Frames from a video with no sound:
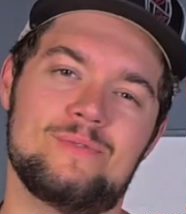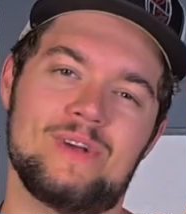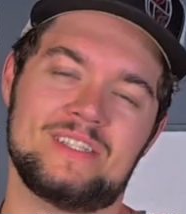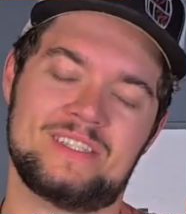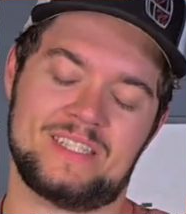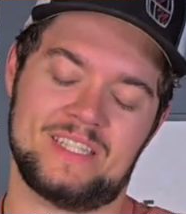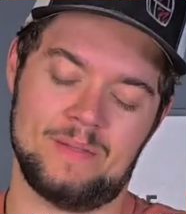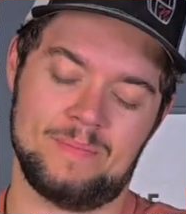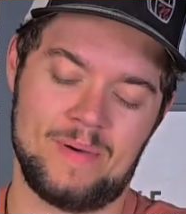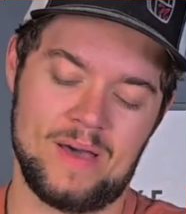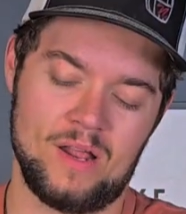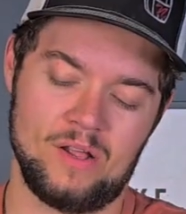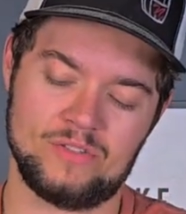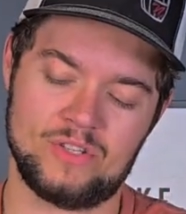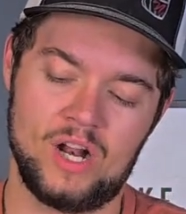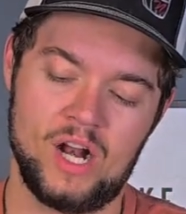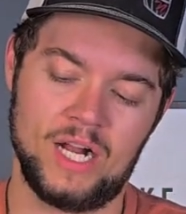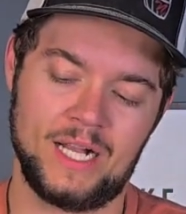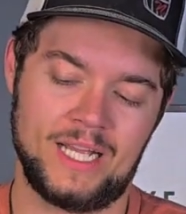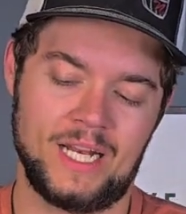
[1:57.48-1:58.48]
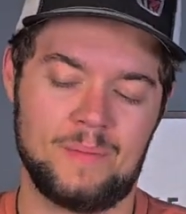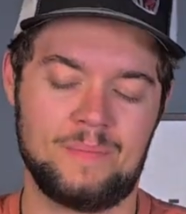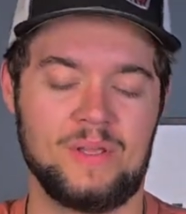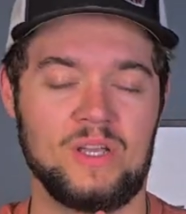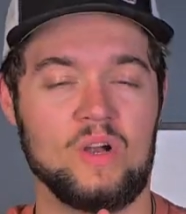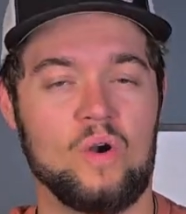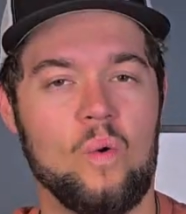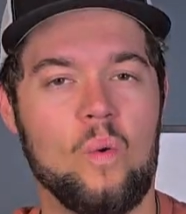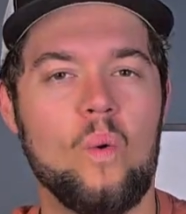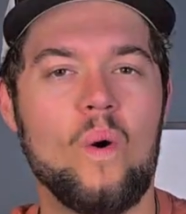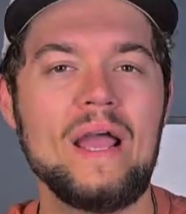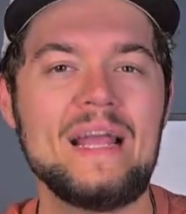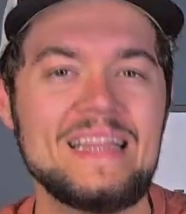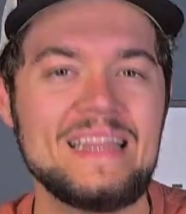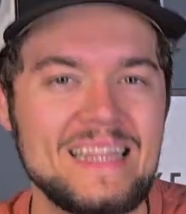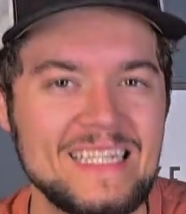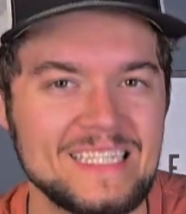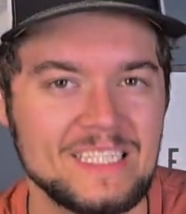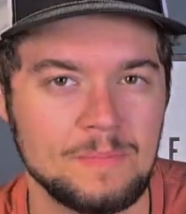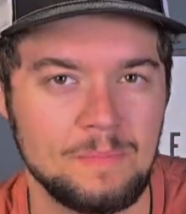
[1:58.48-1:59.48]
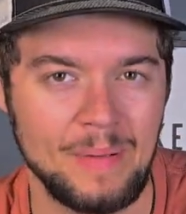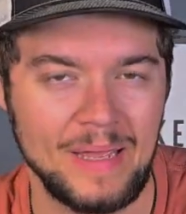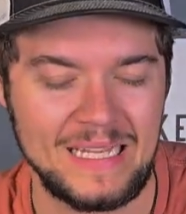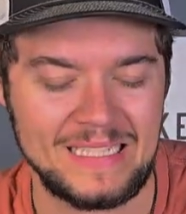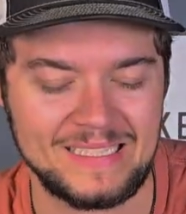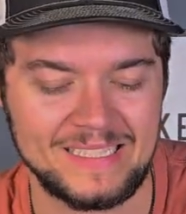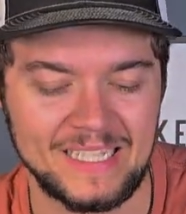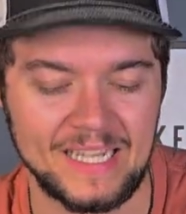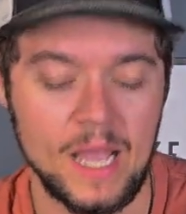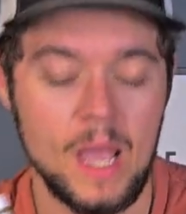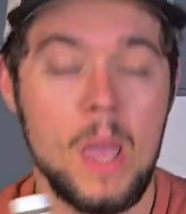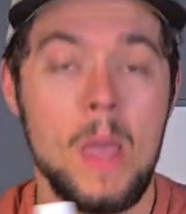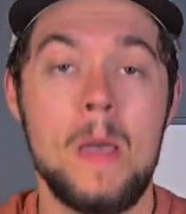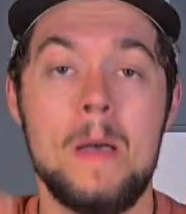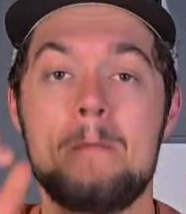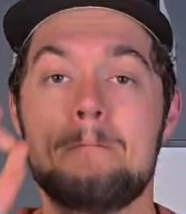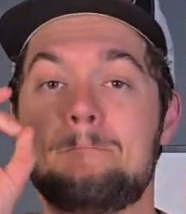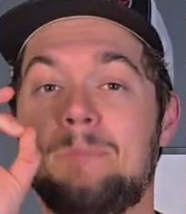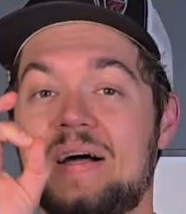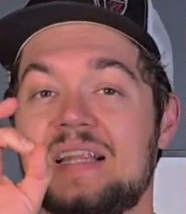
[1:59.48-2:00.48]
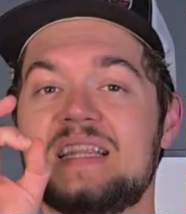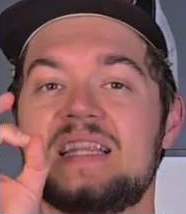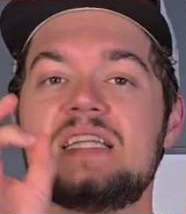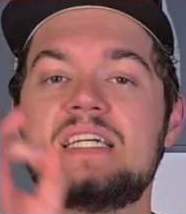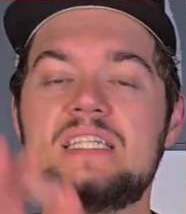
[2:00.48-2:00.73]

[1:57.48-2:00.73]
the rest of the bottles aren't gonna be quite this basic, but